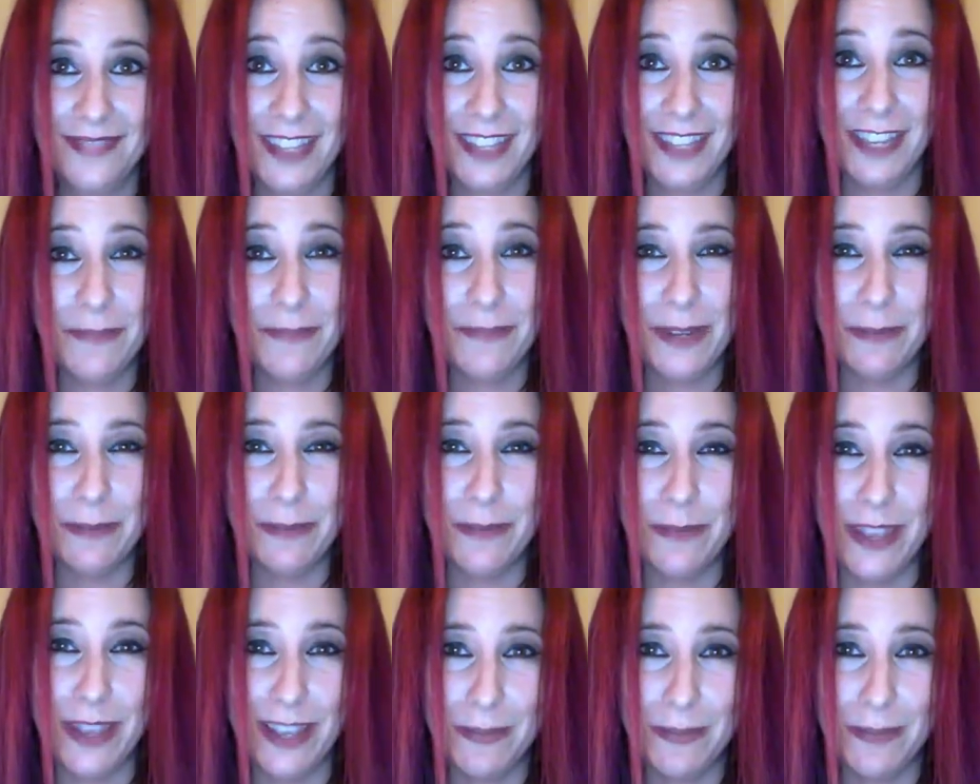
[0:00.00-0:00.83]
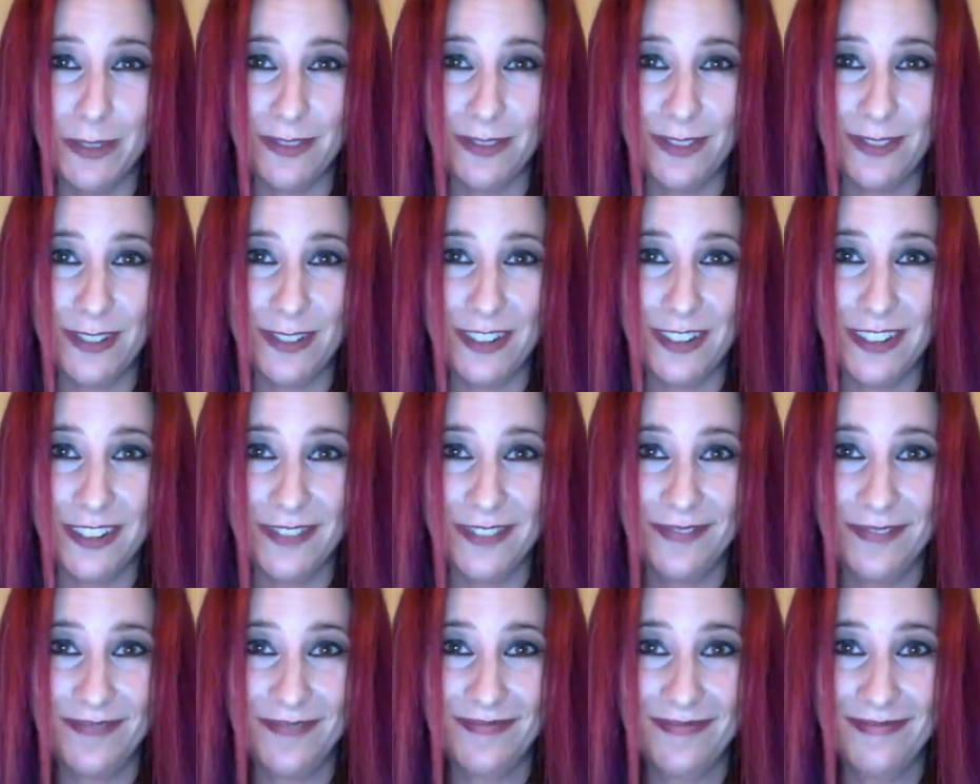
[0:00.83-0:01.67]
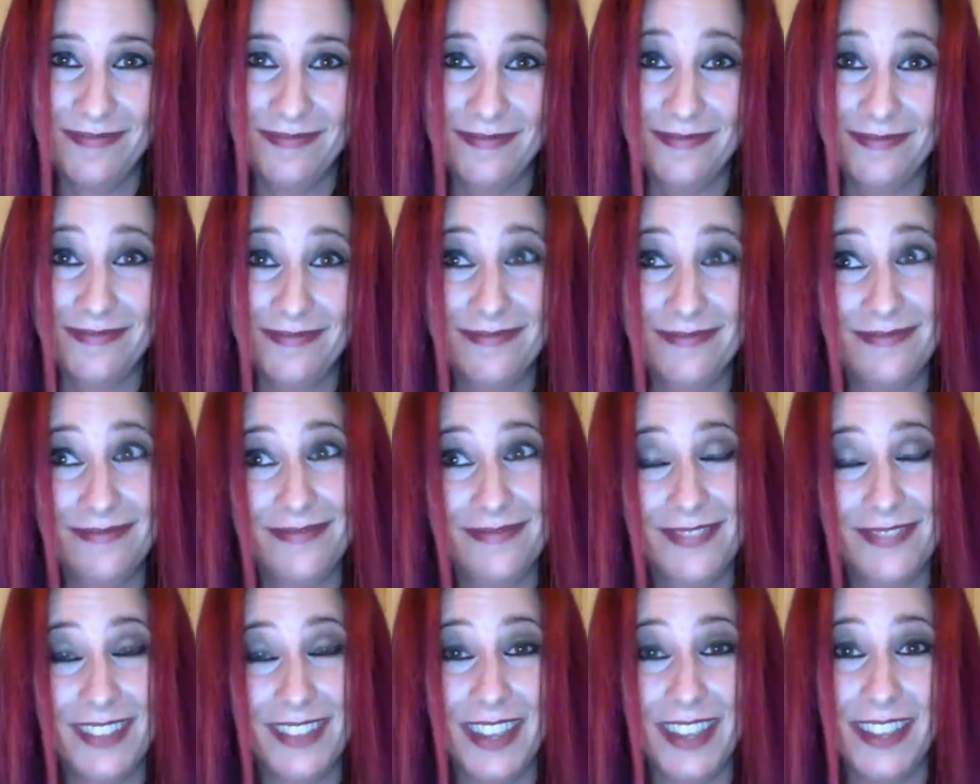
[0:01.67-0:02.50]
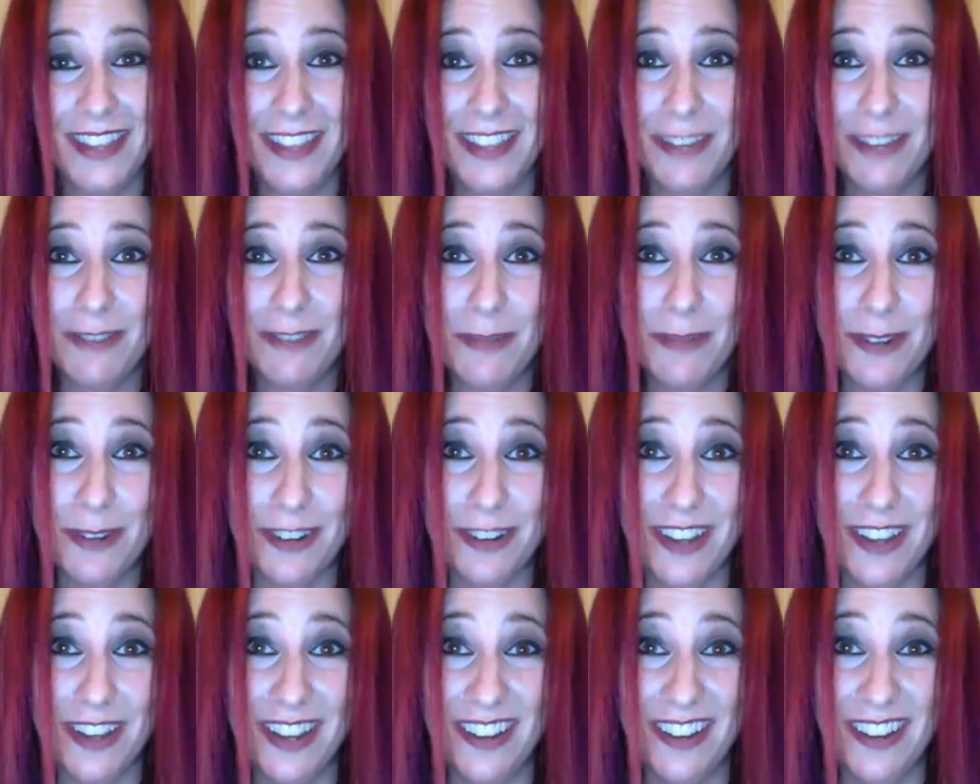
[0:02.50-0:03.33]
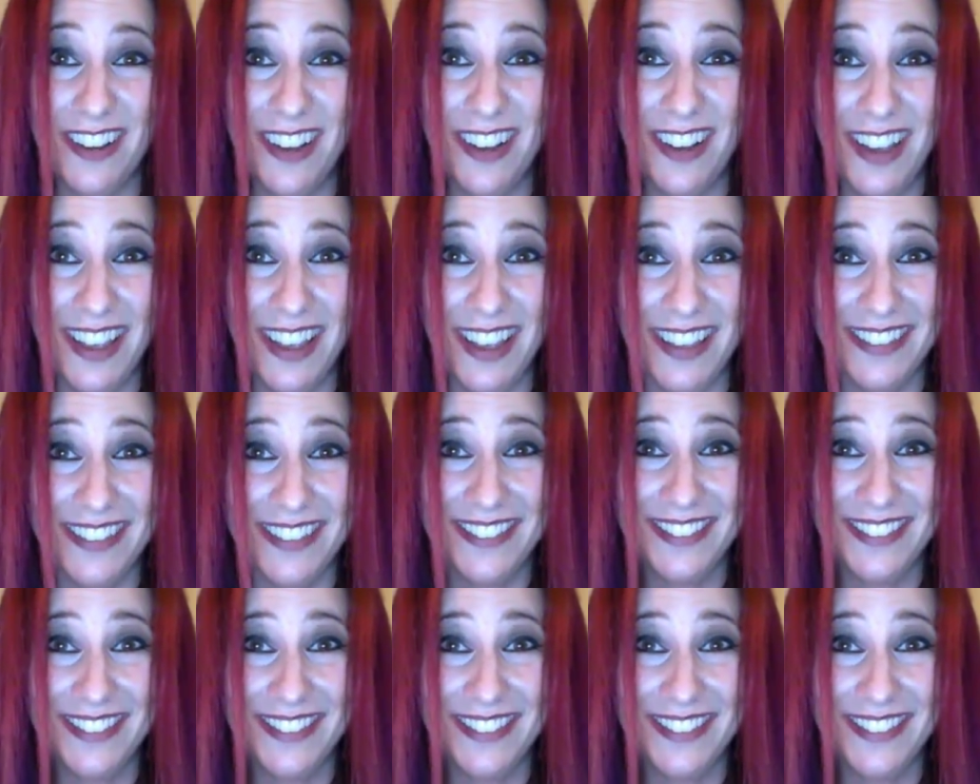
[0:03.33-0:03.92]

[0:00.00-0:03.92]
I've been a man before. I think women are kind of hot.